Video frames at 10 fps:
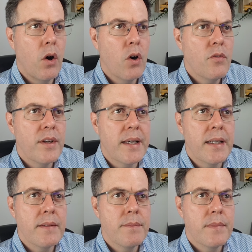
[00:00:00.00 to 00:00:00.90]

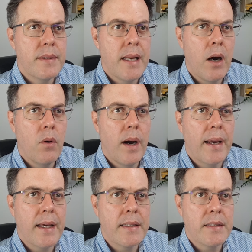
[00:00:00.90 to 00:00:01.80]
Ortviken, now I
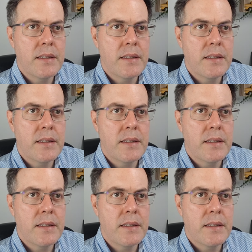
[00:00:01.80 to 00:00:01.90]
can